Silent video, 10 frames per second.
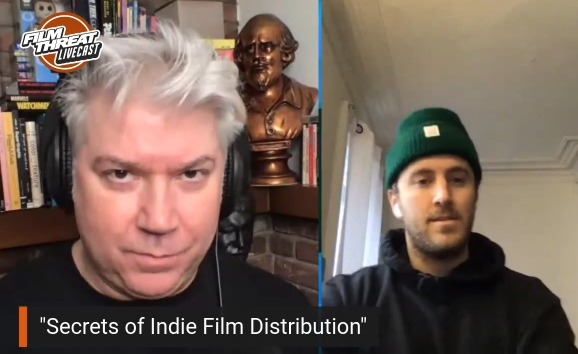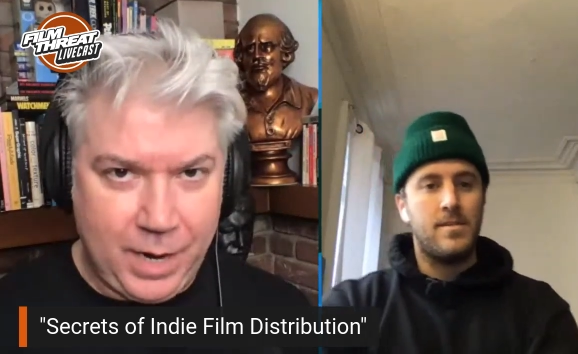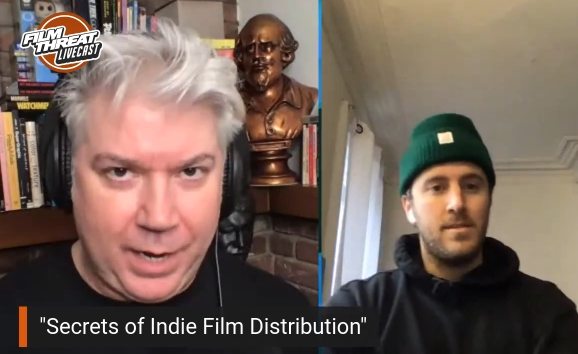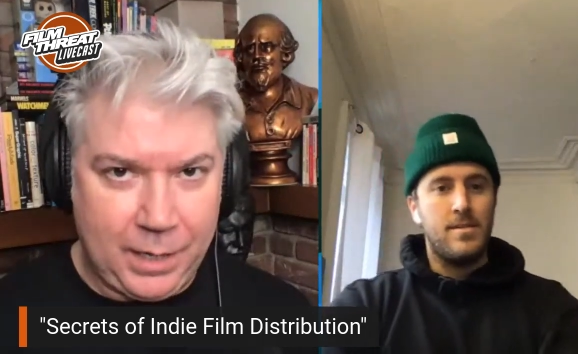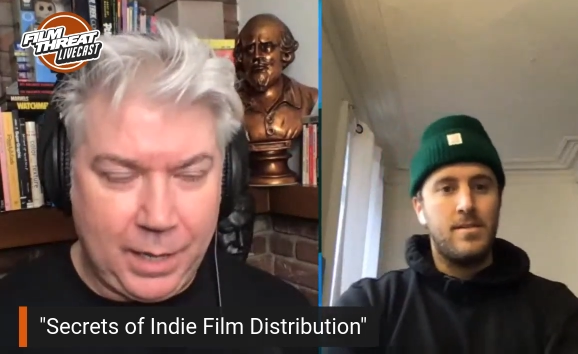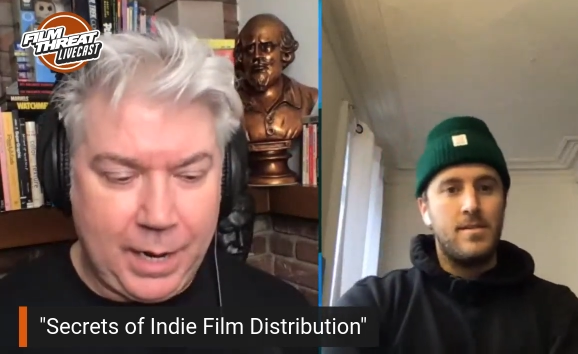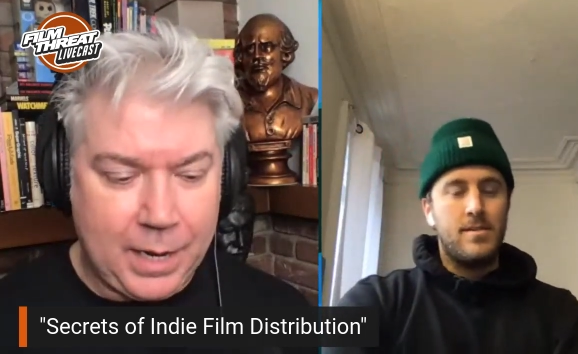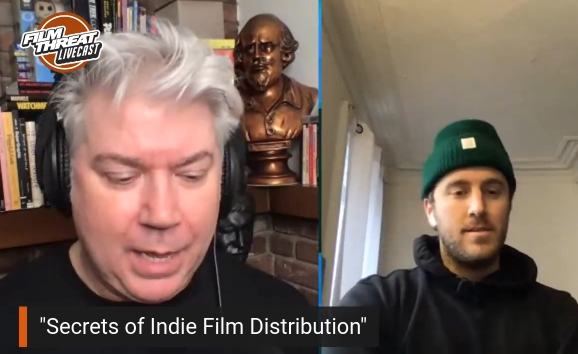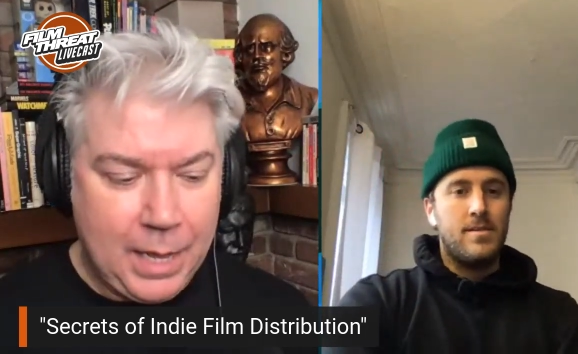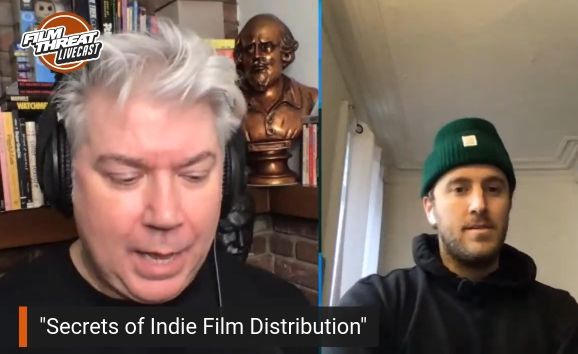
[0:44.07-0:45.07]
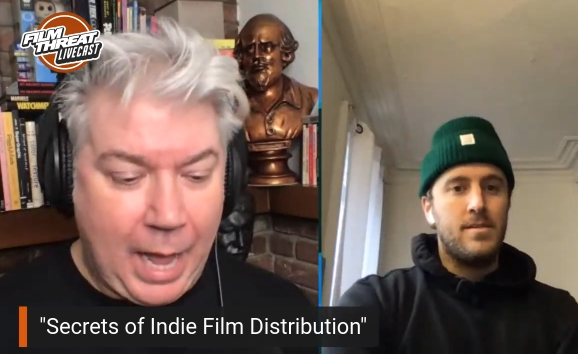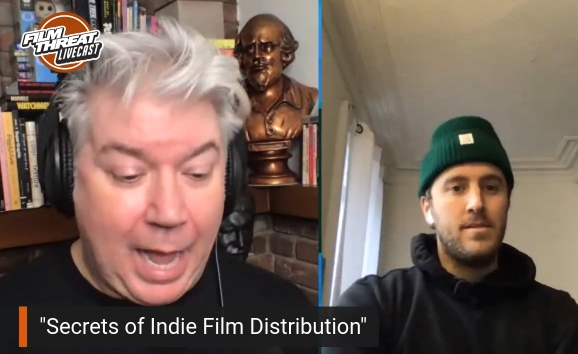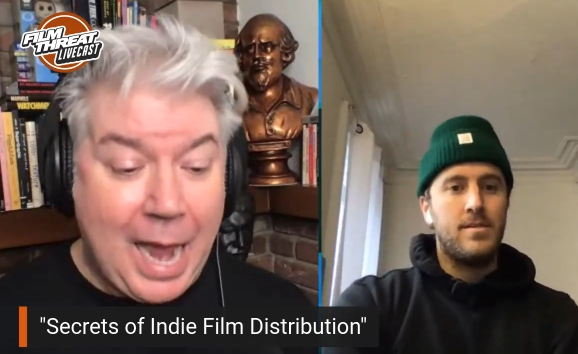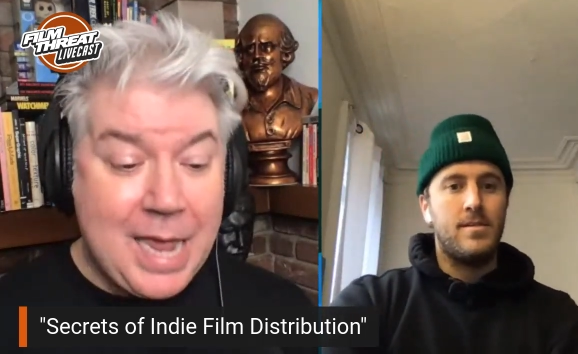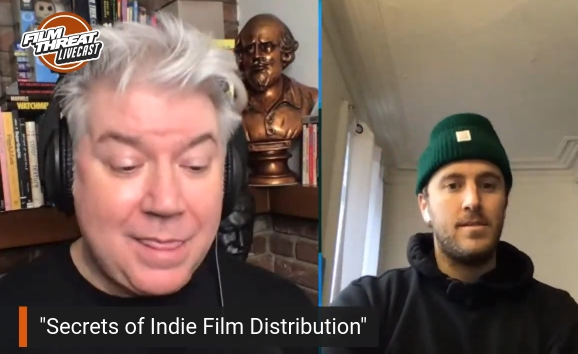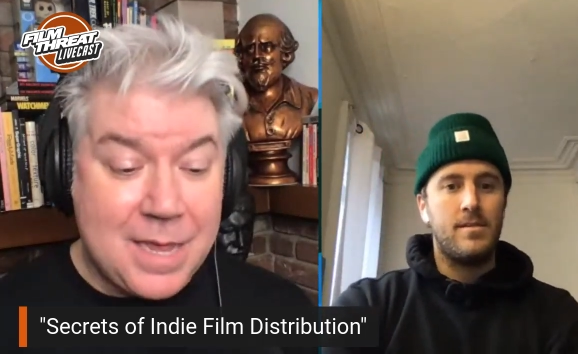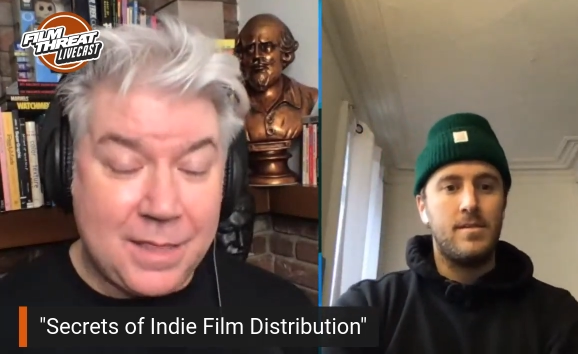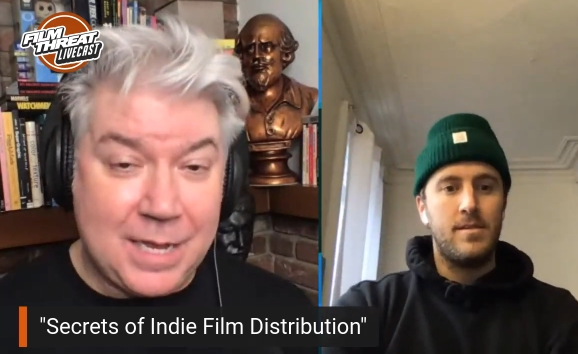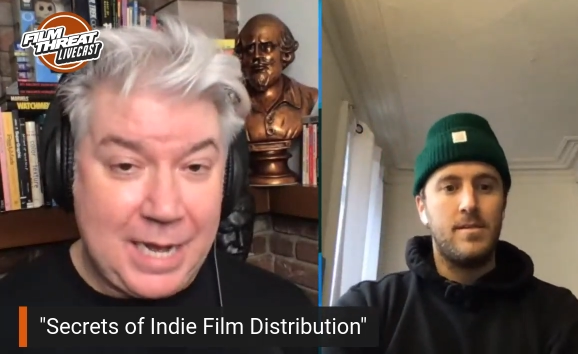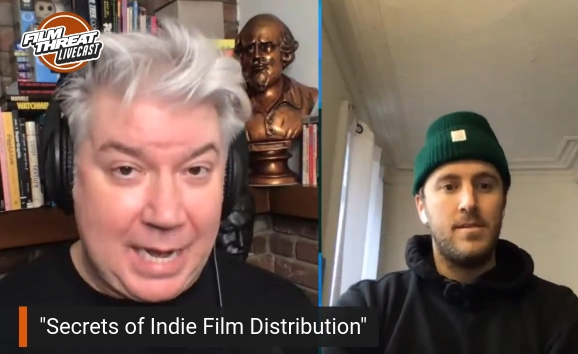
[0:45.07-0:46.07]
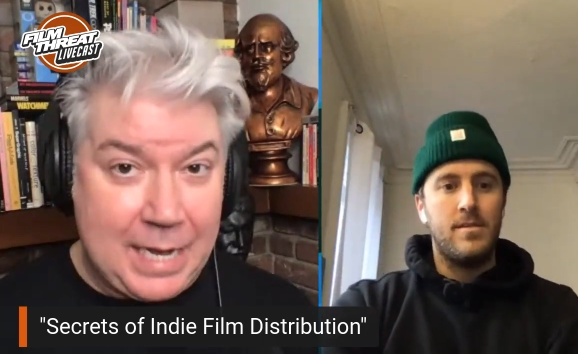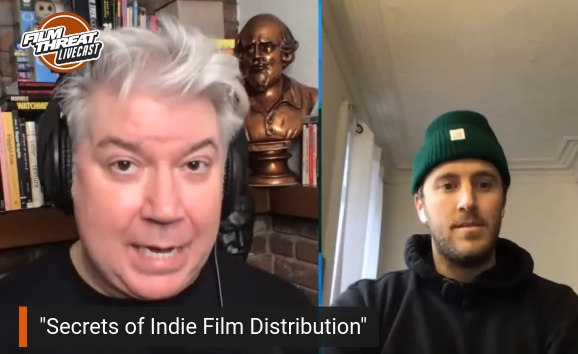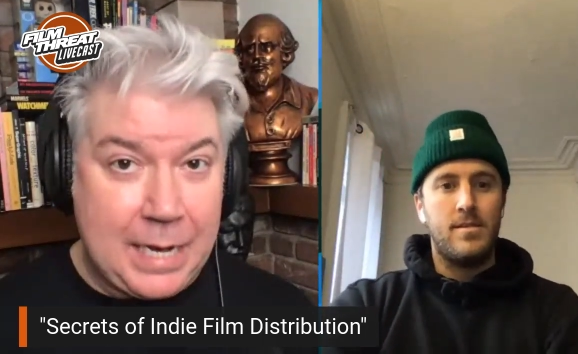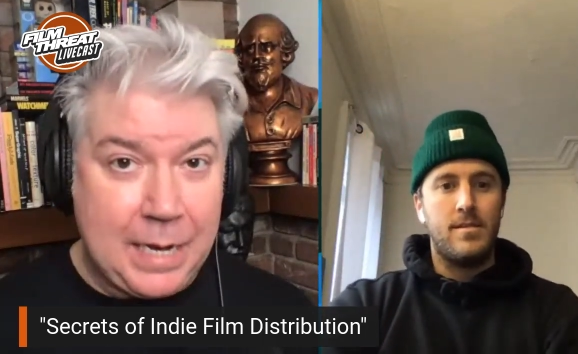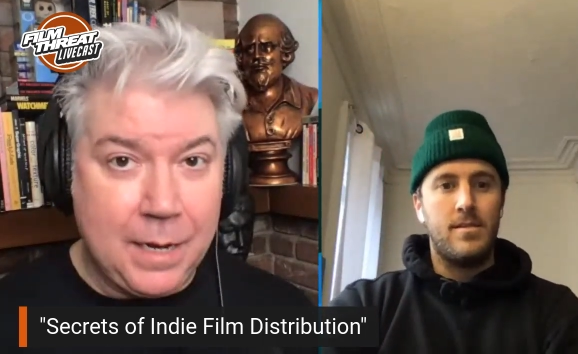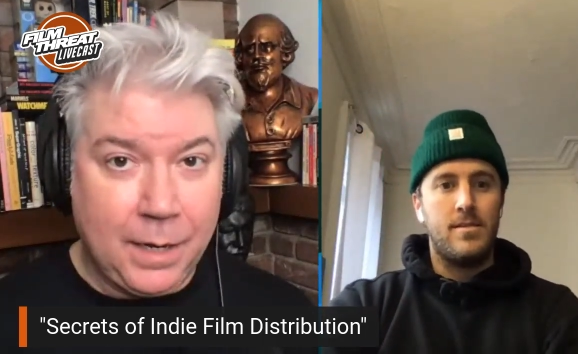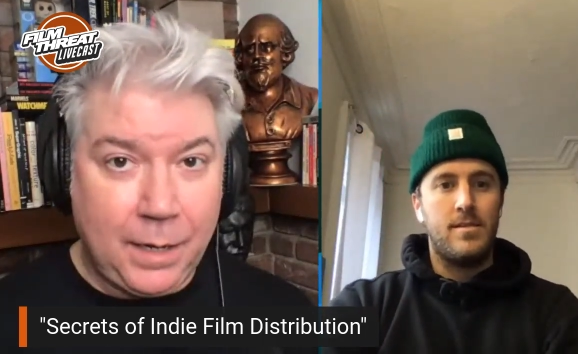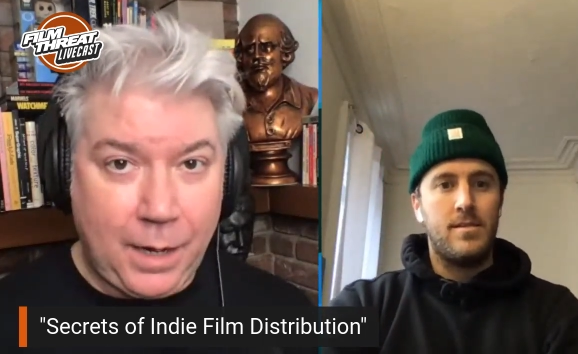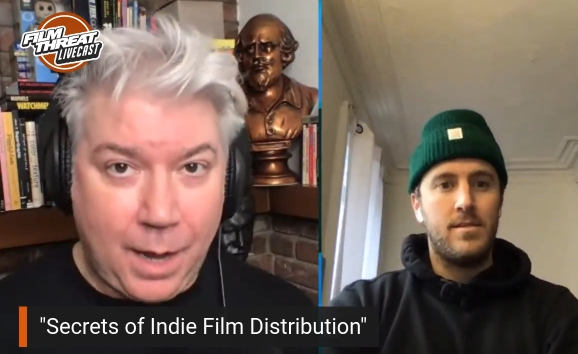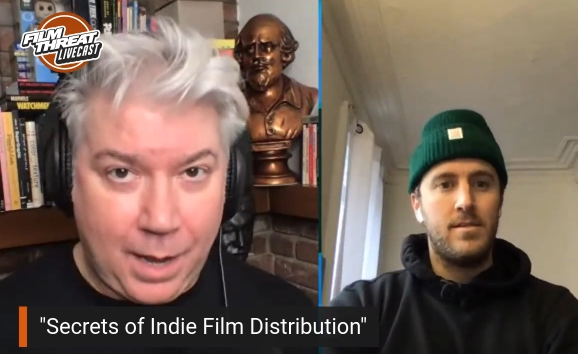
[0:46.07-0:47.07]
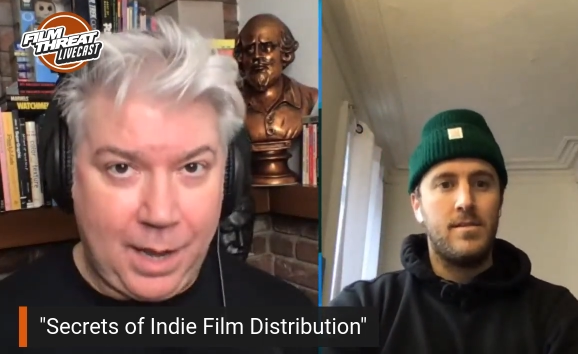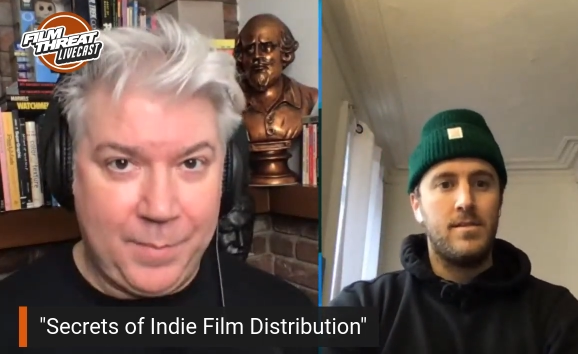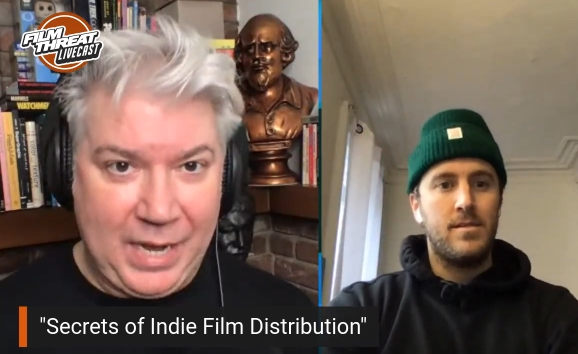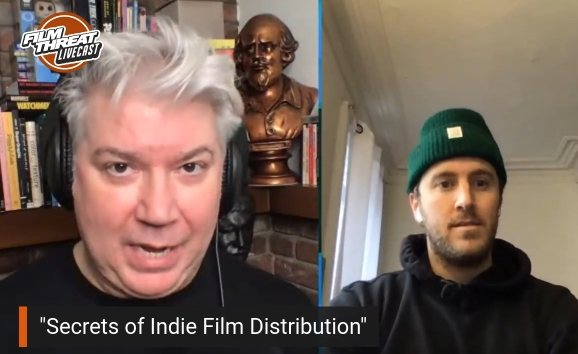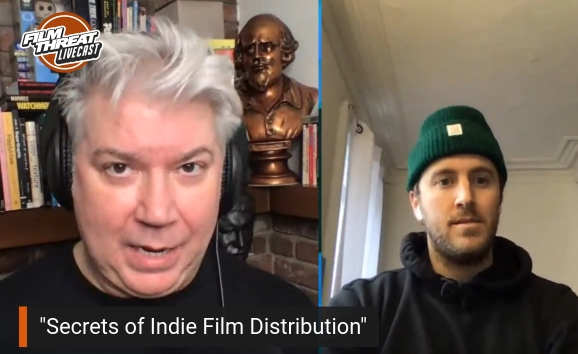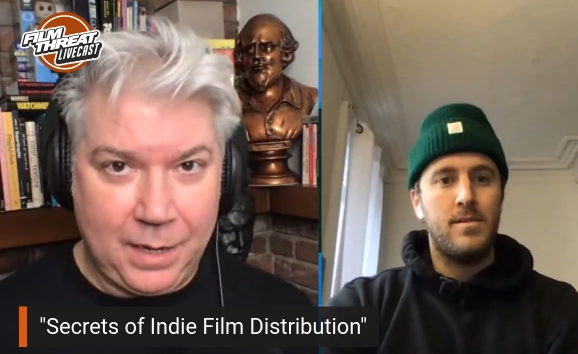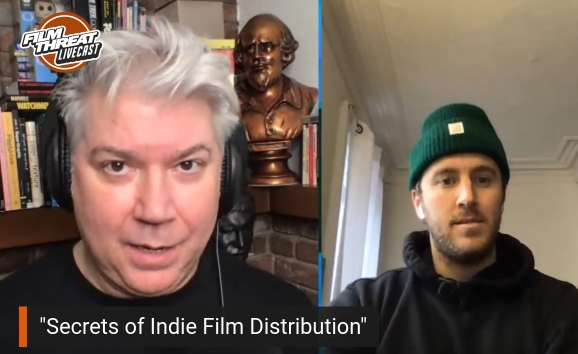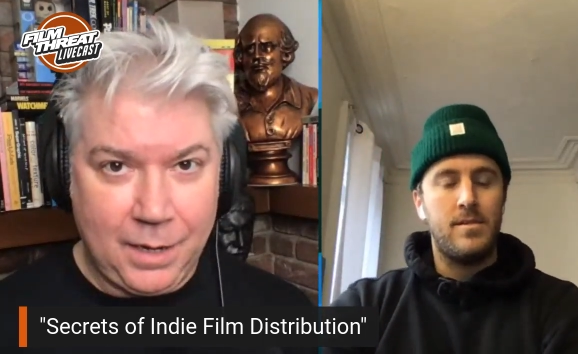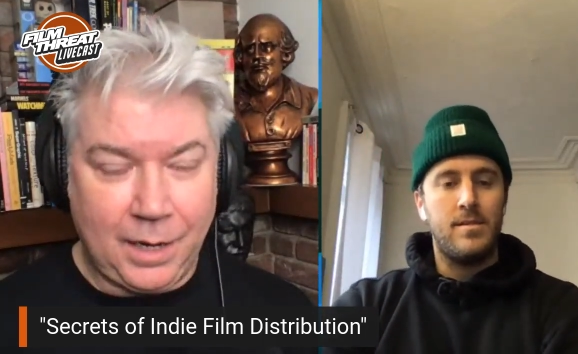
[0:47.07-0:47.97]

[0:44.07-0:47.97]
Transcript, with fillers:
Speaker 1: Right? Like, I think that indie comedy